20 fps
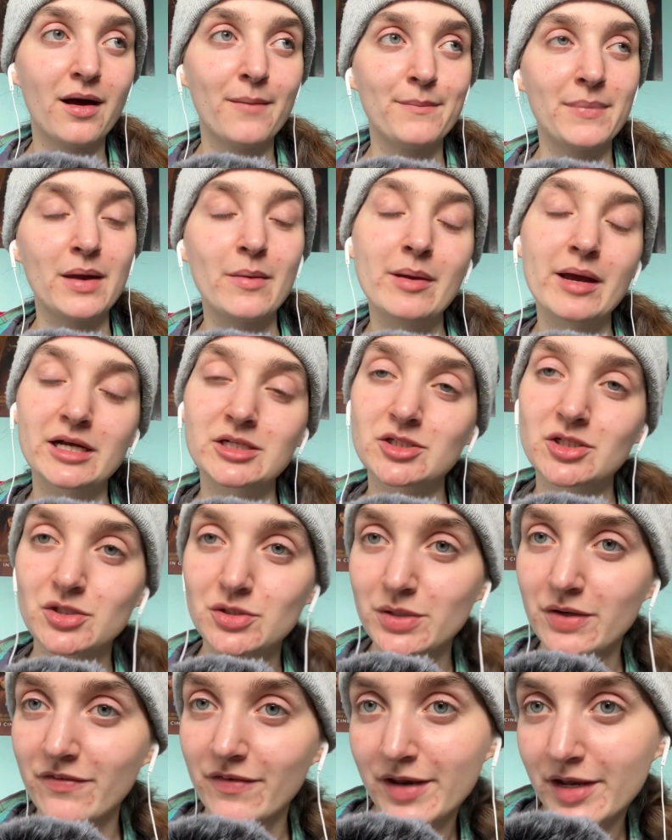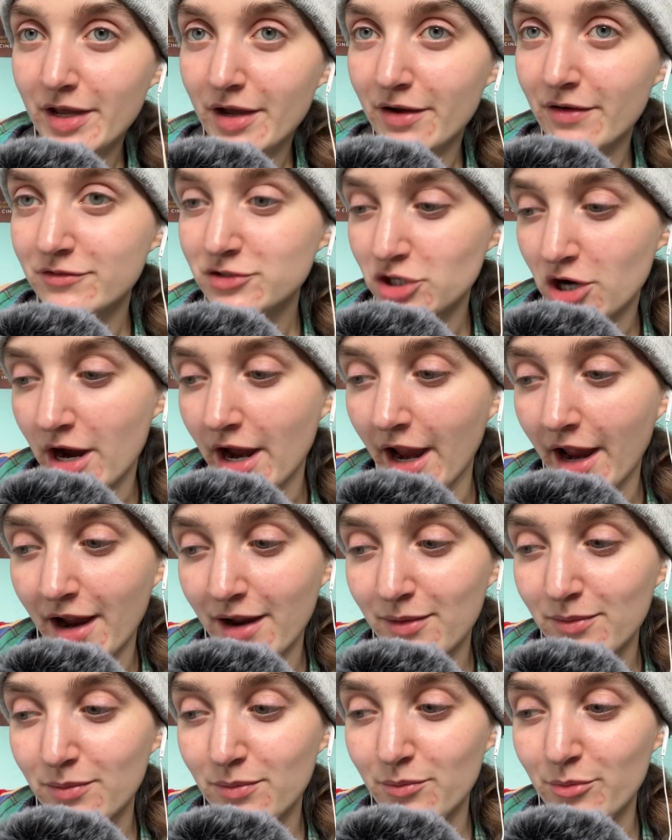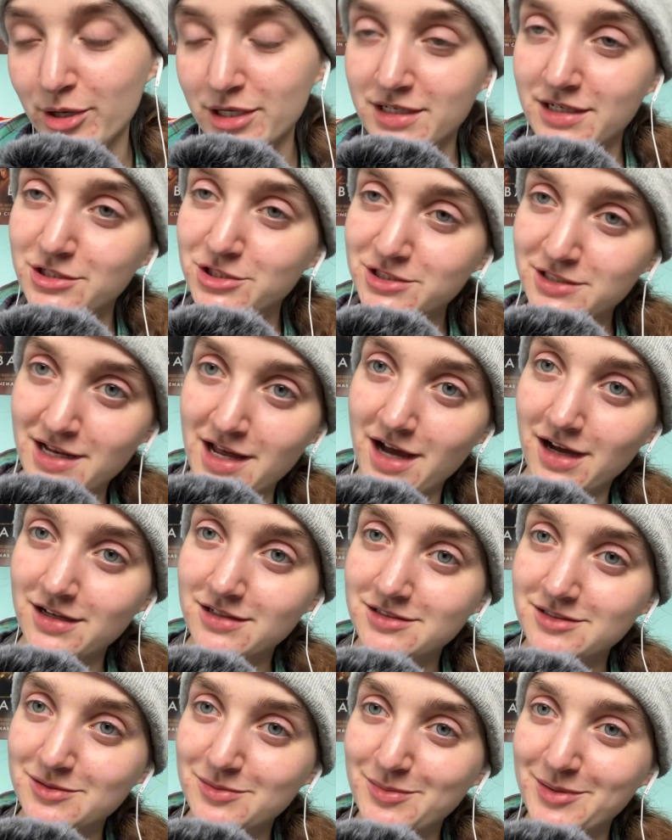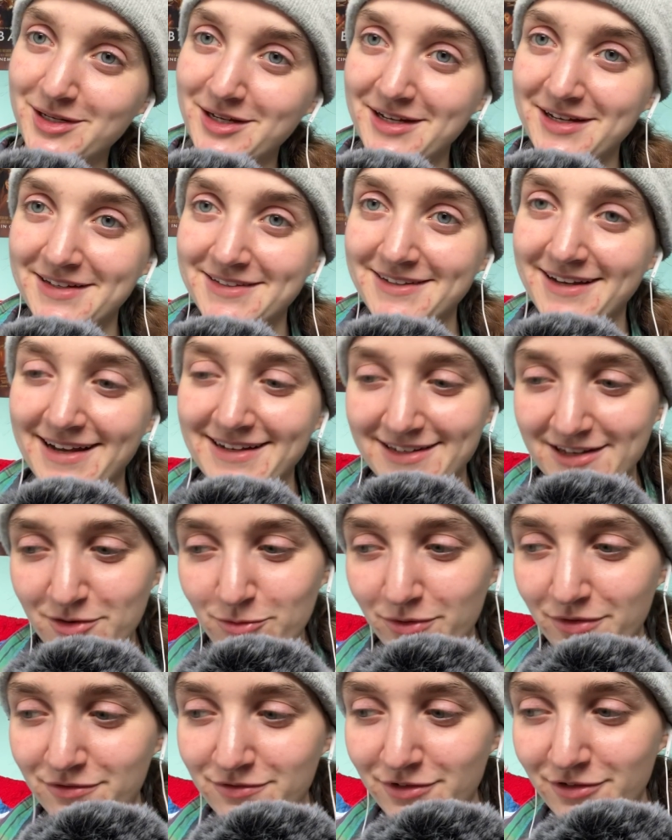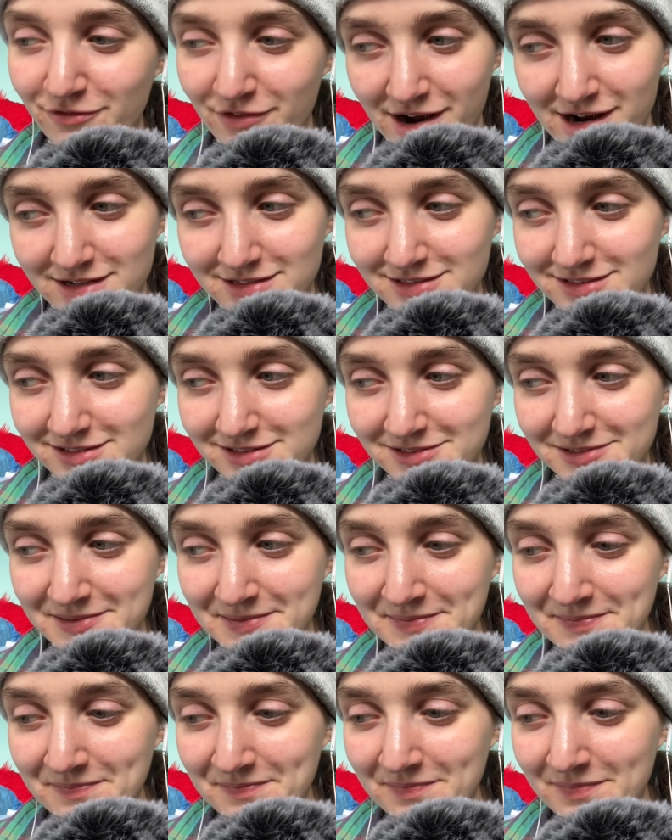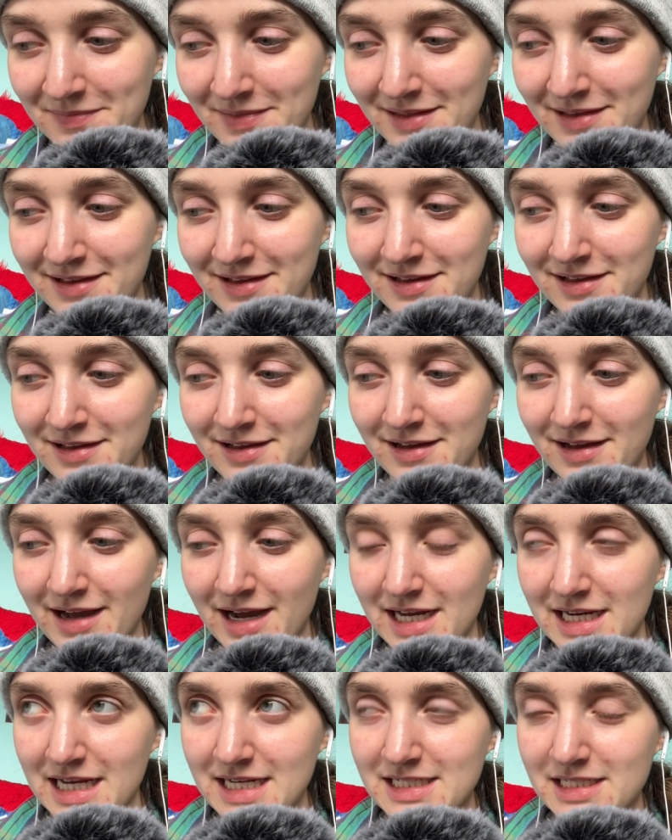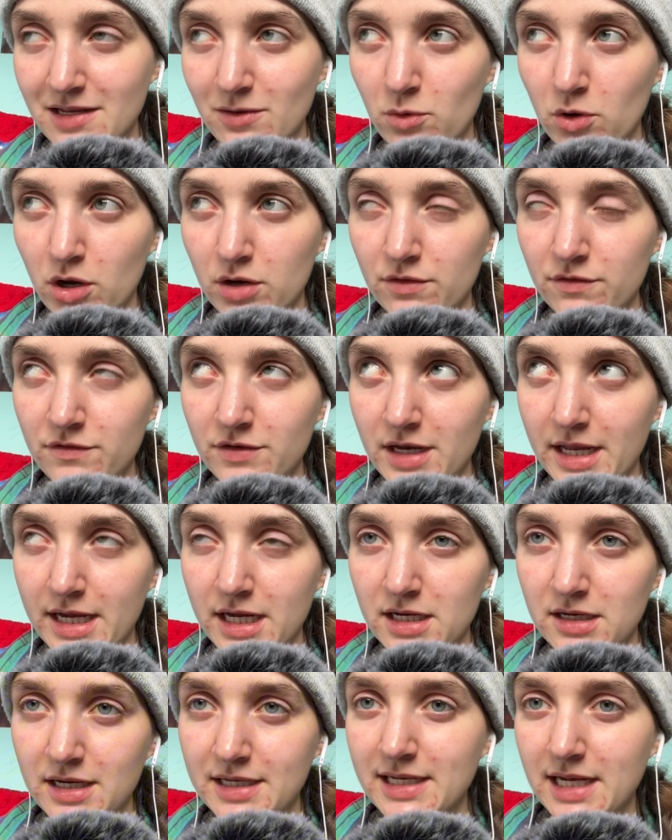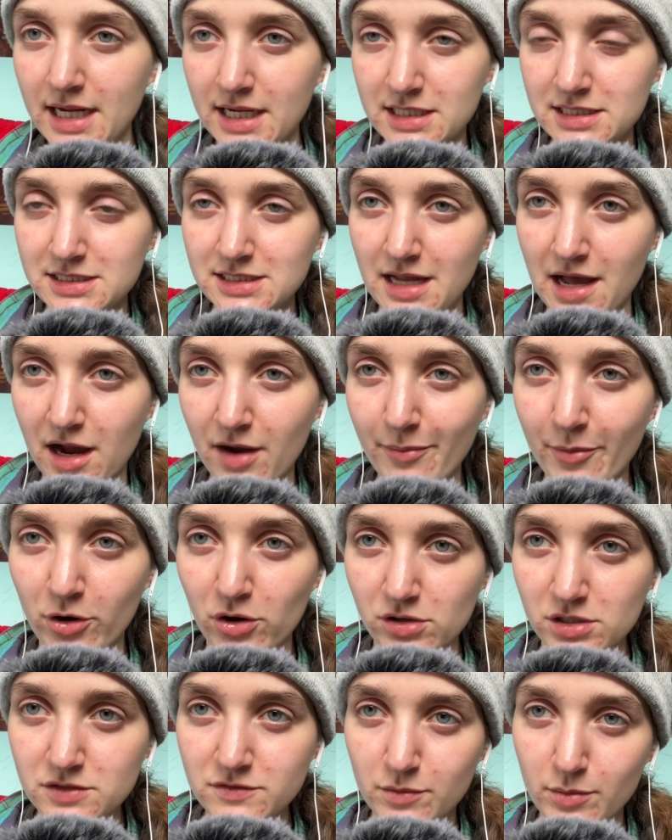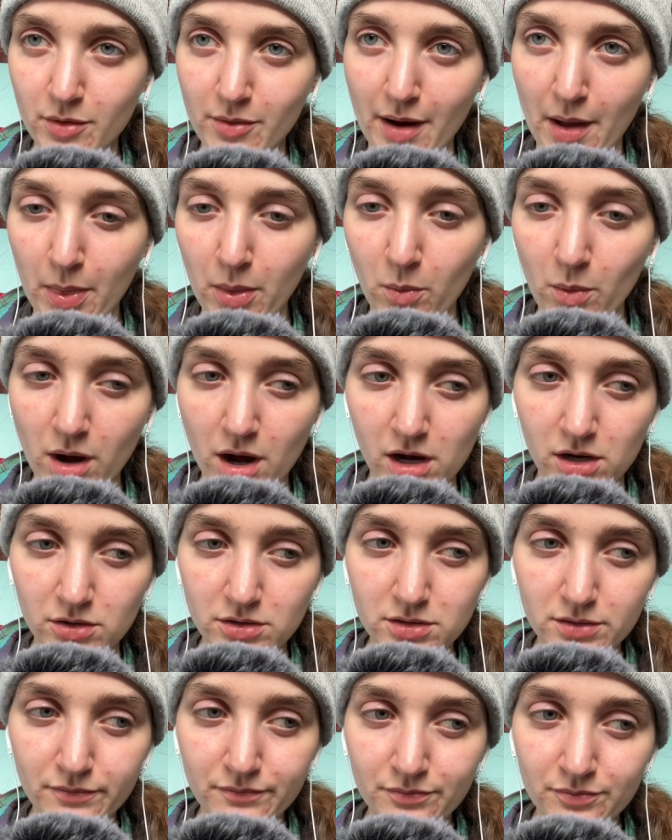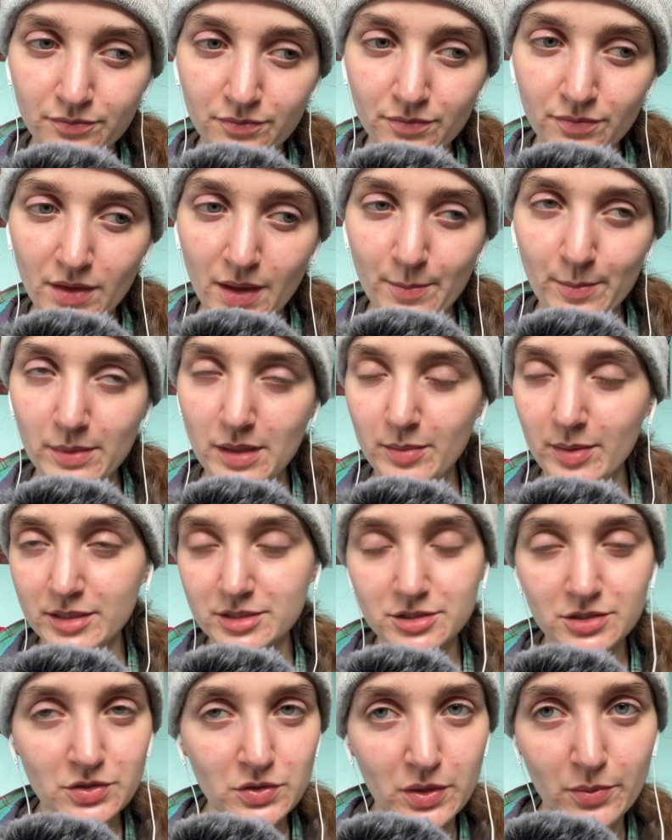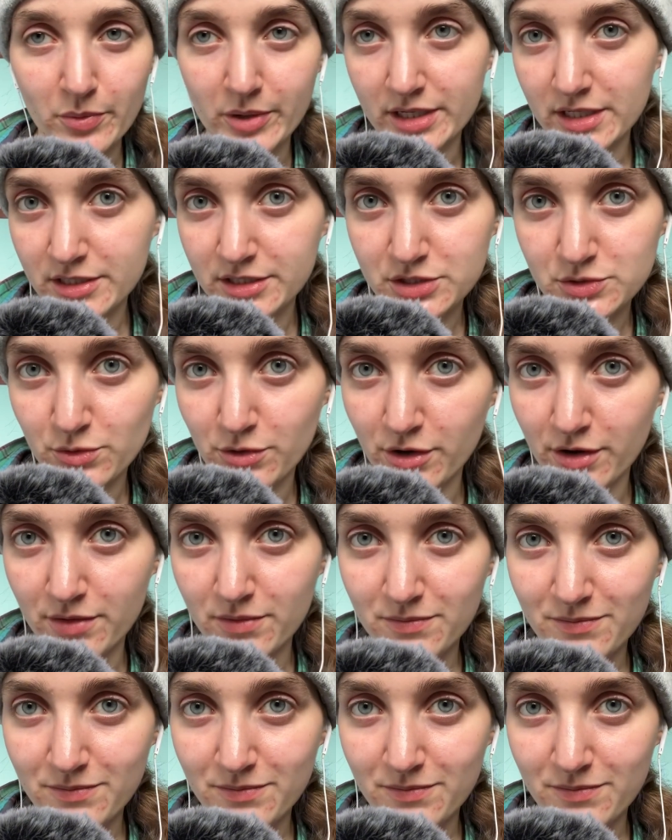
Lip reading: Maybe I should do a video of trying British snacks, because I did one for France, and I did one for like a snack box from around the world. Maybe I should do a British one.